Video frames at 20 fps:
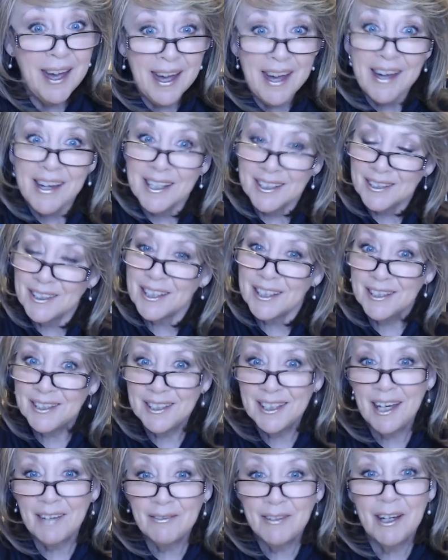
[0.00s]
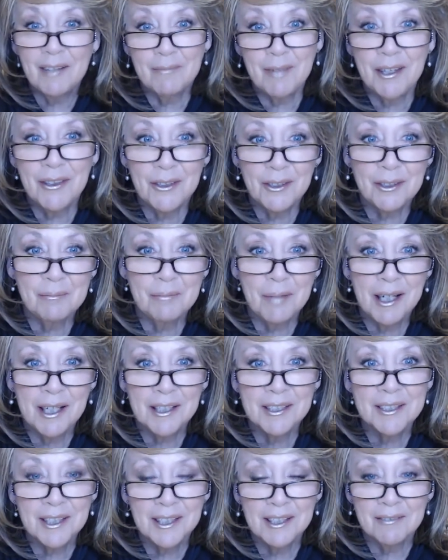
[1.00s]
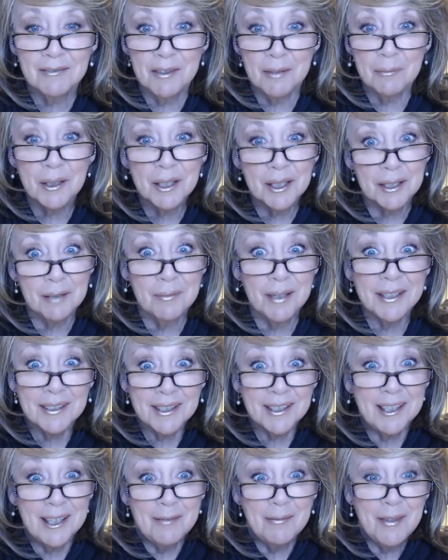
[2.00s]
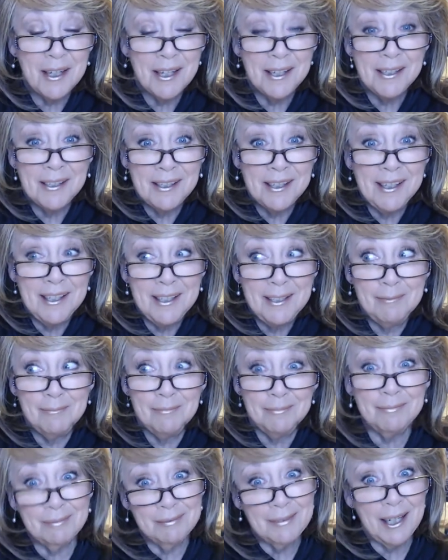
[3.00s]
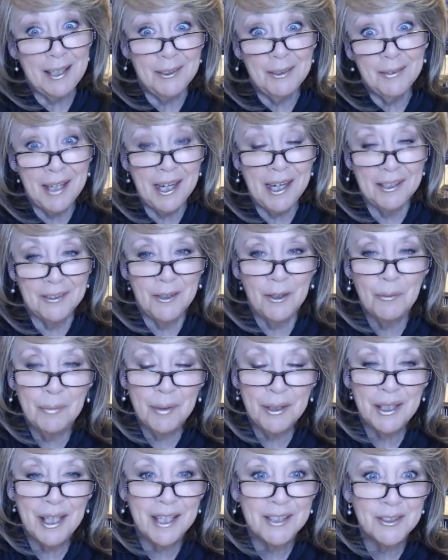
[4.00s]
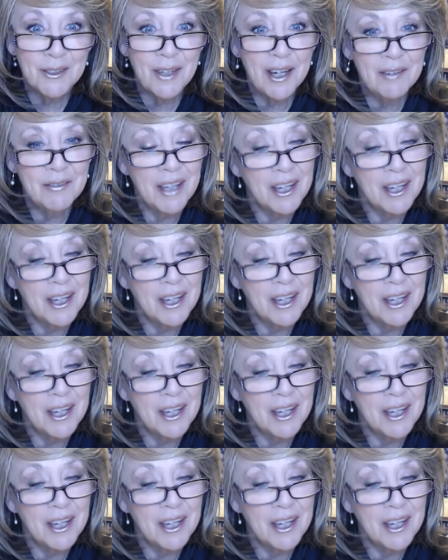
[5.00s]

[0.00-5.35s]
As you can see, I found my third box of the Book of the Month Club that I had, I knew I hadn't opened yet, so I've got